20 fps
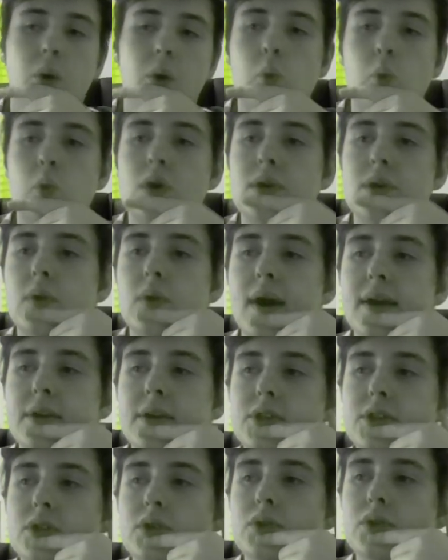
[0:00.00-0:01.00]
we
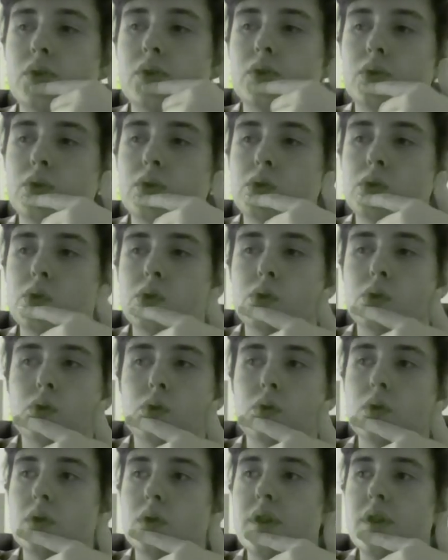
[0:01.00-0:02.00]
went
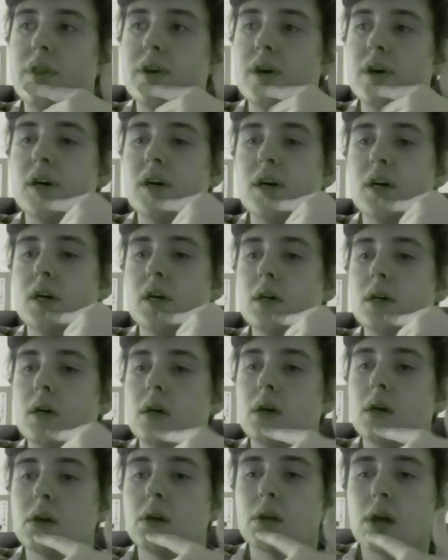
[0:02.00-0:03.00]
to
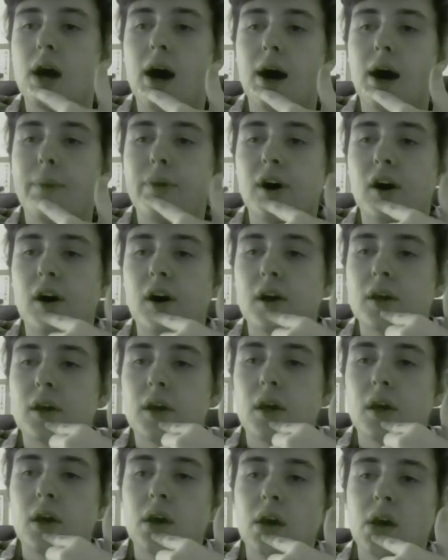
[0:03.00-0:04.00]
the car park
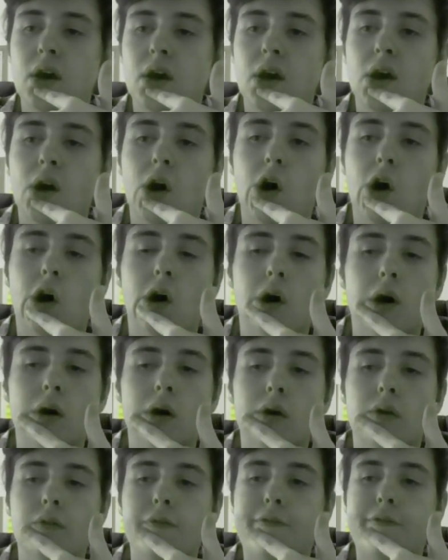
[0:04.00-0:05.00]

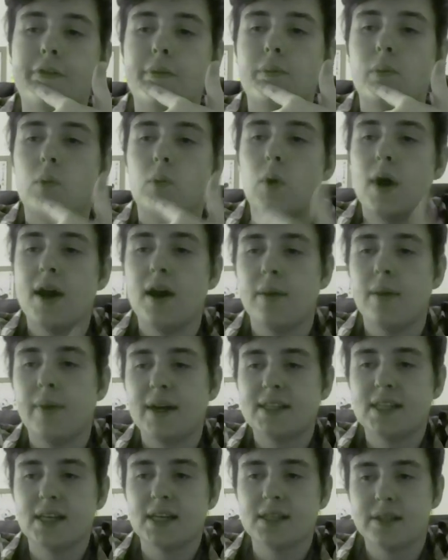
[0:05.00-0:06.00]
of where
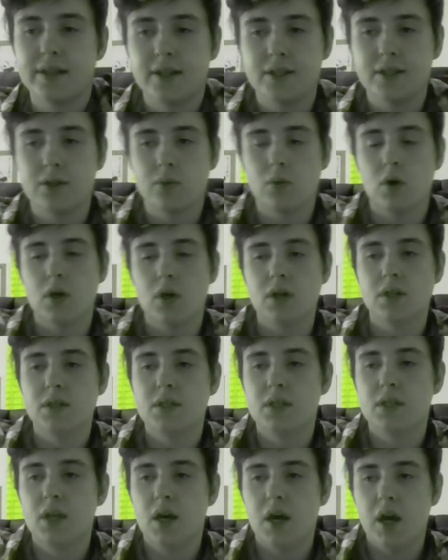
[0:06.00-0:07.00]
my test center
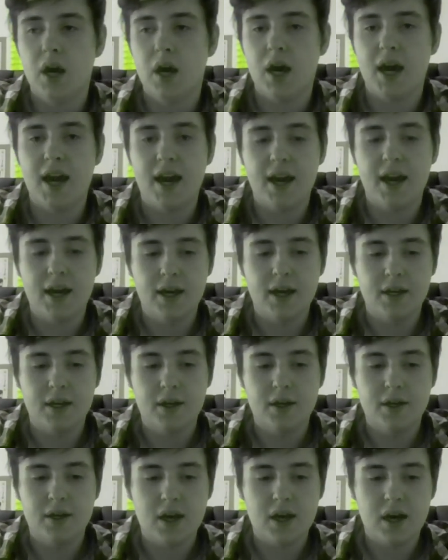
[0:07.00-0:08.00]
was,
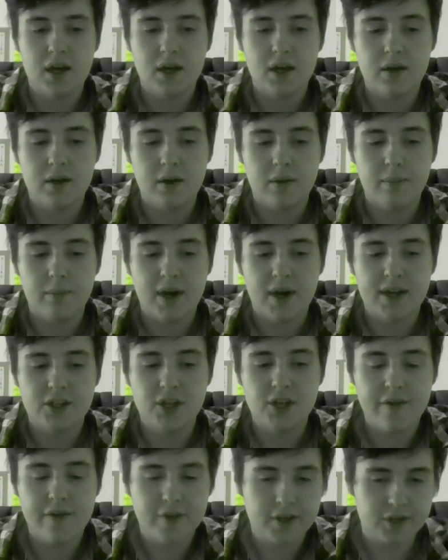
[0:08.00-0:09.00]
and my
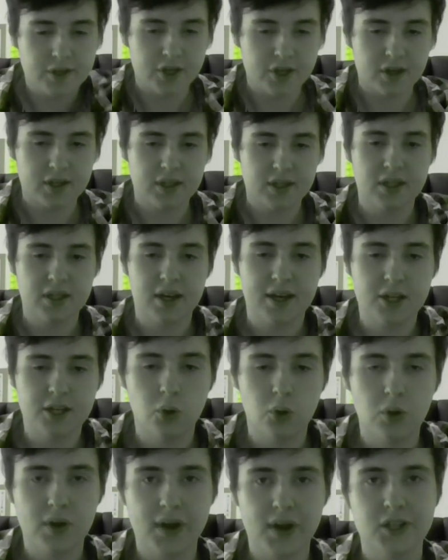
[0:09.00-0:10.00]
driving instructor's like
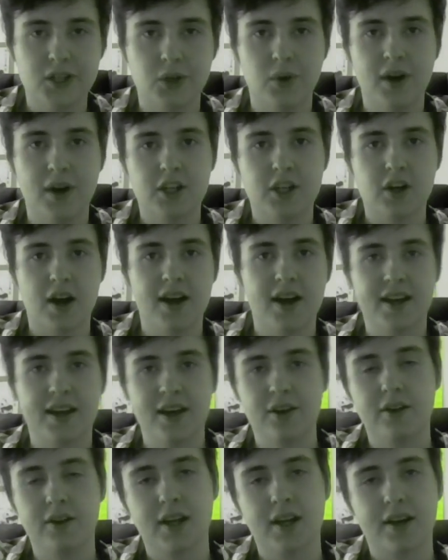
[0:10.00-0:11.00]
talking to her, trying to
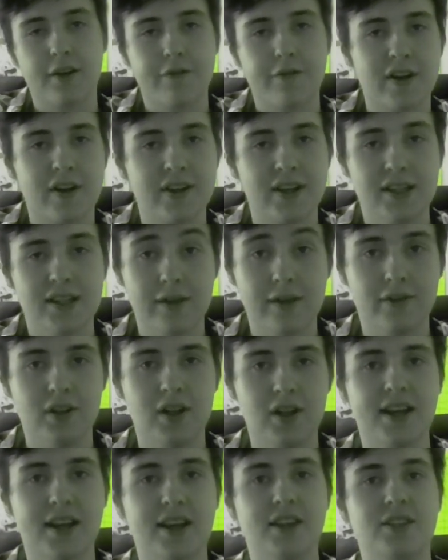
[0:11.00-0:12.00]
get on like a friendly
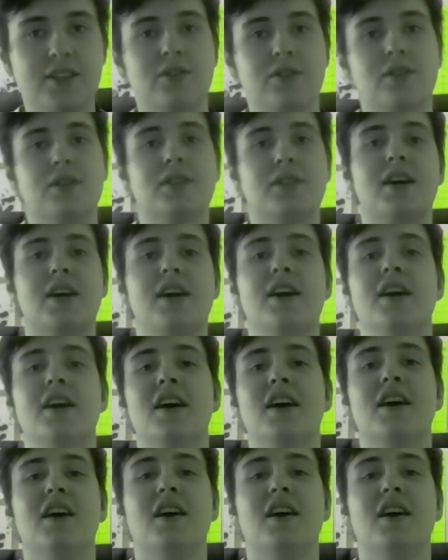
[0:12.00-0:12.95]
level, I guess you could say.